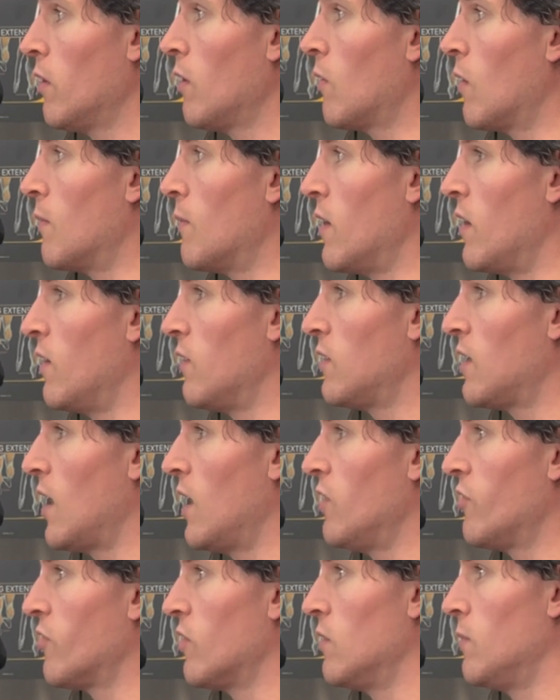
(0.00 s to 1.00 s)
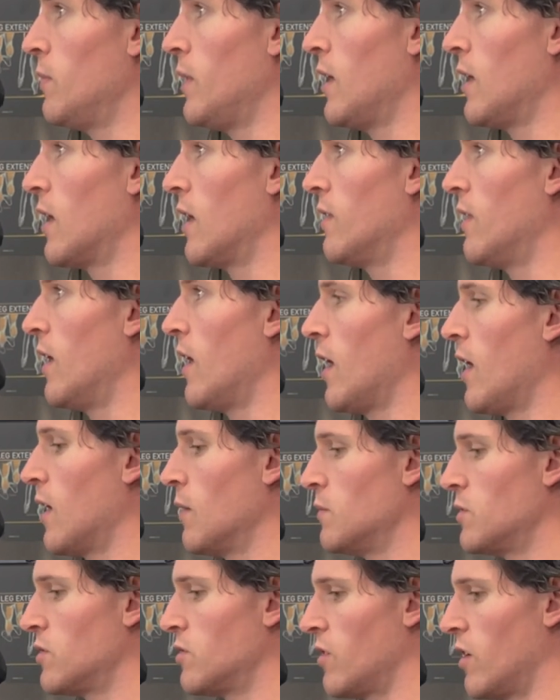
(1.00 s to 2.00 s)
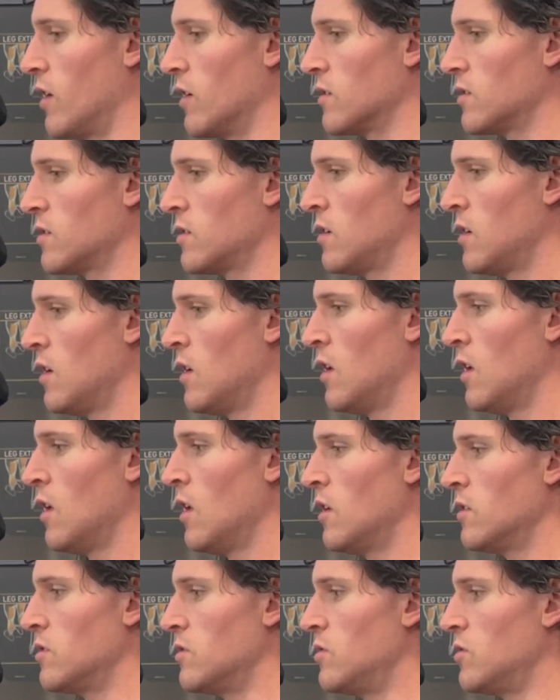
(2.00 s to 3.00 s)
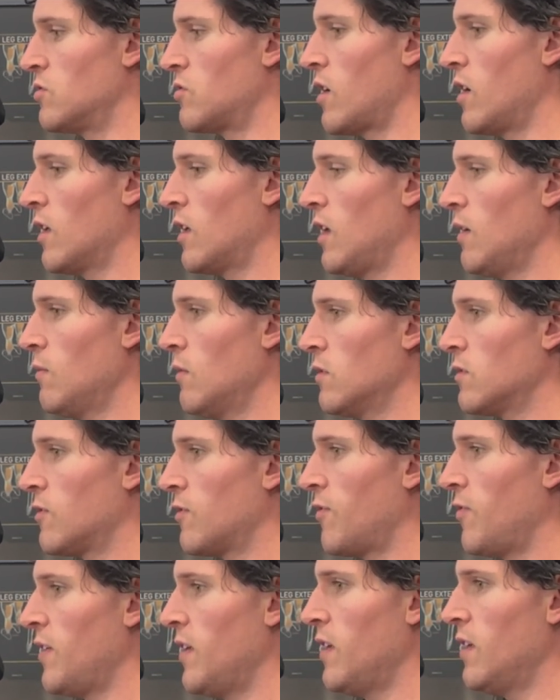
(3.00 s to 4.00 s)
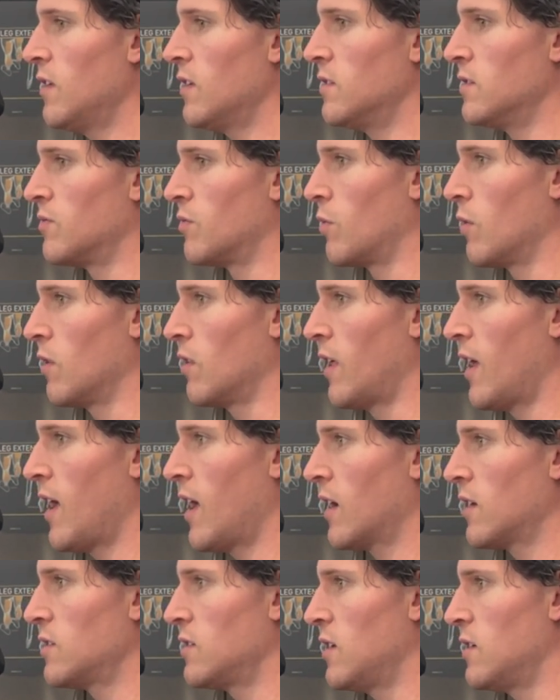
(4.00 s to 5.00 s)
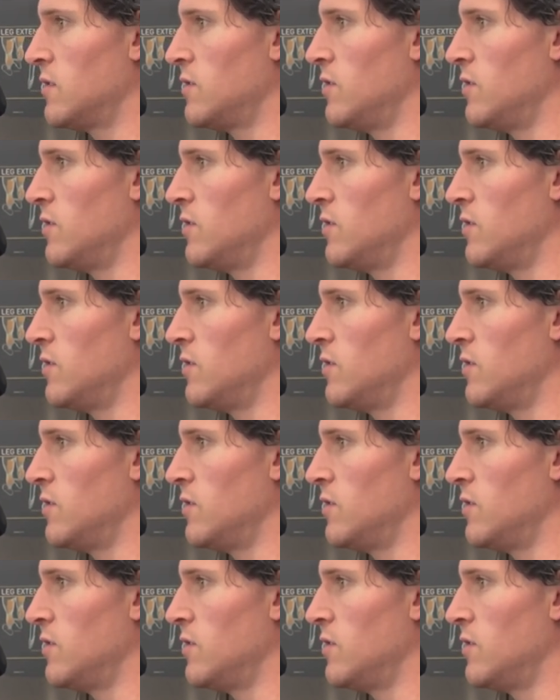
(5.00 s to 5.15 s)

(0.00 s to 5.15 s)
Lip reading: want my attention being on the hamstrings. So just try to keep those feet as relaxed as